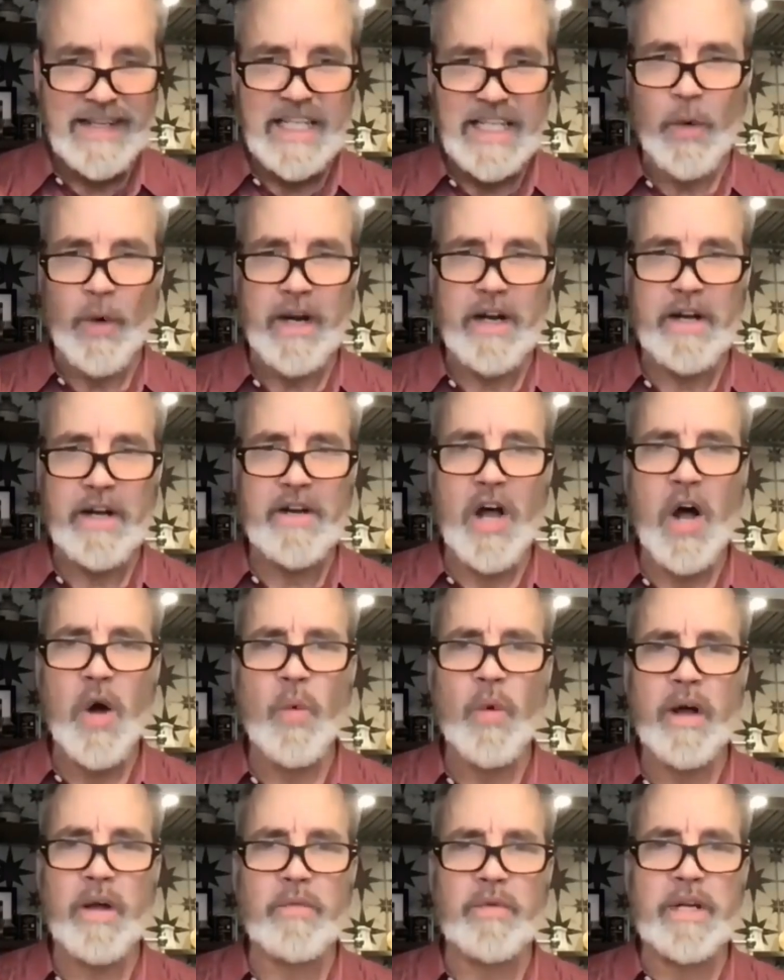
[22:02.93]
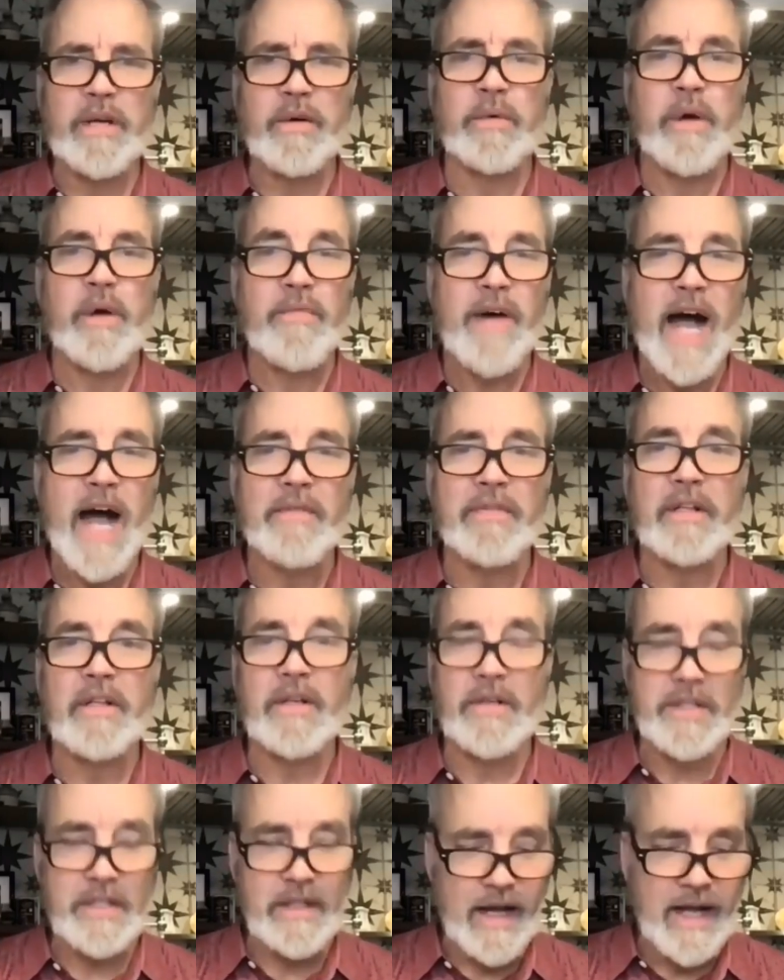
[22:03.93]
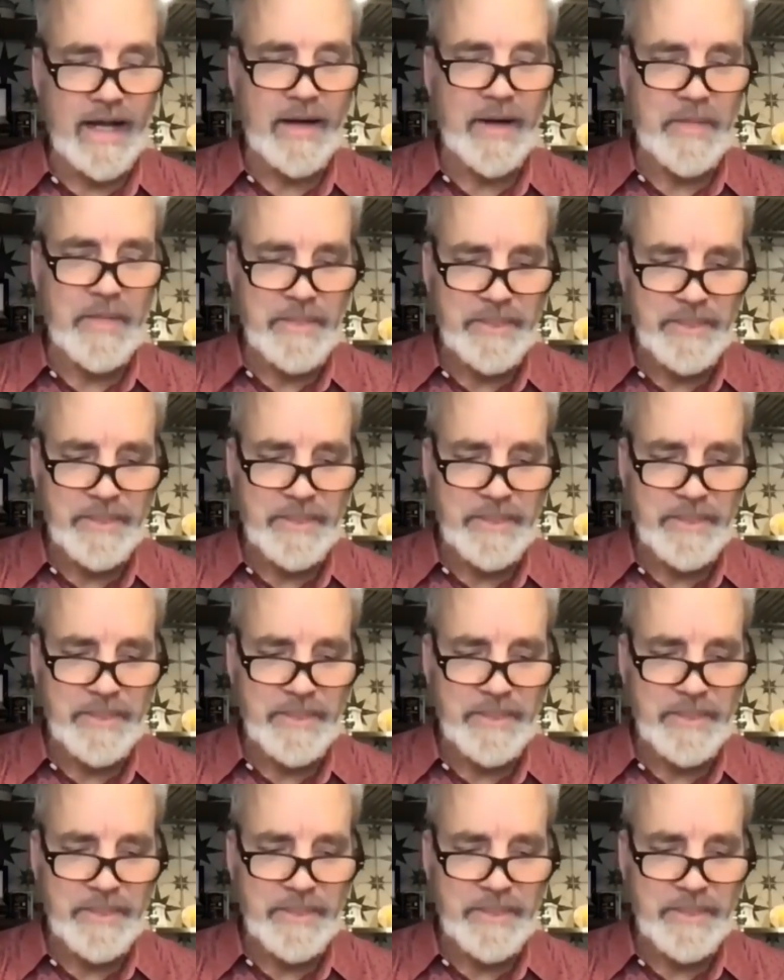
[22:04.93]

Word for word: You want to know what real revival looks like?